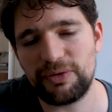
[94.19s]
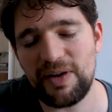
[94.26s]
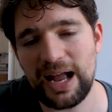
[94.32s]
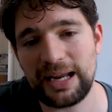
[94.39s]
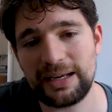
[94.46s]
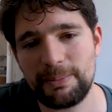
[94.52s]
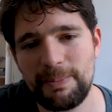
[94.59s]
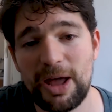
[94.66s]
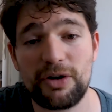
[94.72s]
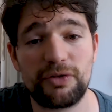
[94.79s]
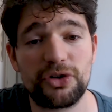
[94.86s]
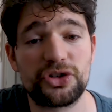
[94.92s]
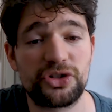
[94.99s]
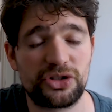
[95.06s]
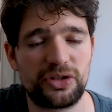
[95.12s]
find better
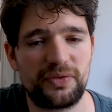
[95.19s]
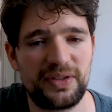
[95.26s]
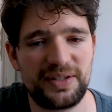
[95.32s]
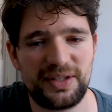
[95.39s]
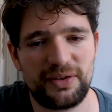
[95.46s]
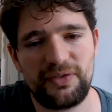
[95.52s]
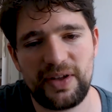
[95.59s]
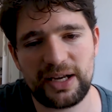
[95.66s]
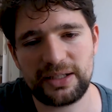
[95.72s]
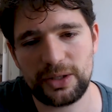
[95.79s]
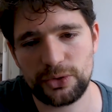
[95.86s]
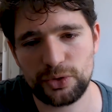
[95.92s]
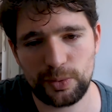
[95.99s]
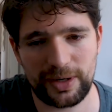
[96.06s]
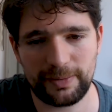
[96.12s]
versions of this effect
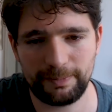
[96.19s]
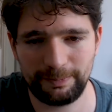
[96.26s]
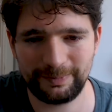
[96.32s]
elsewhere.